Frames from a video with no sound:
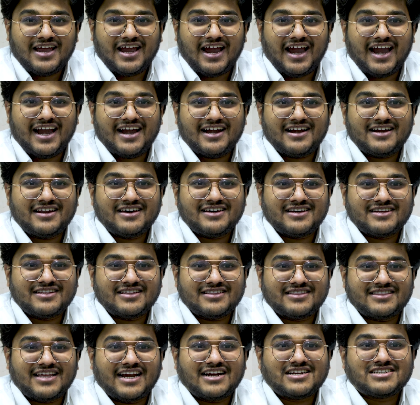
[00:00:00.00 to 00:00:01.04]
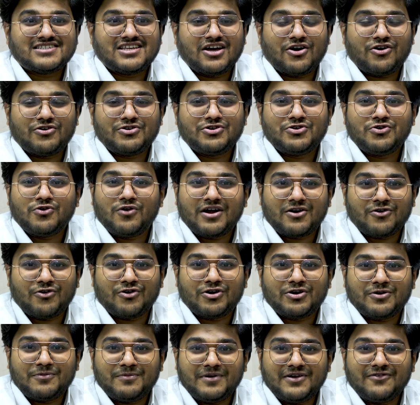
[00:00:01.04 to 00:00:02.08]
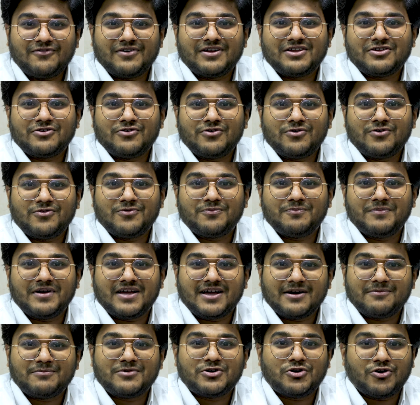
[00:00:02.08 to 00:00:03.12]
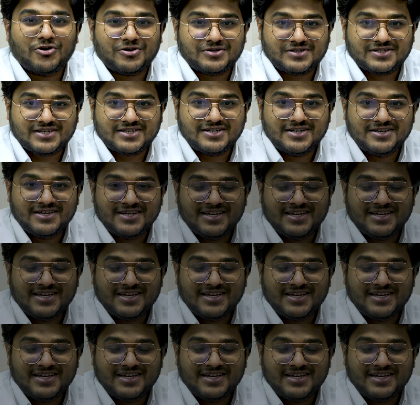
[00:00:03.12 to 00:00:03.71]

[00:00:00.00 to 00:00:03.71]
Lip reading: and that's how you are going to be when you become a doctor.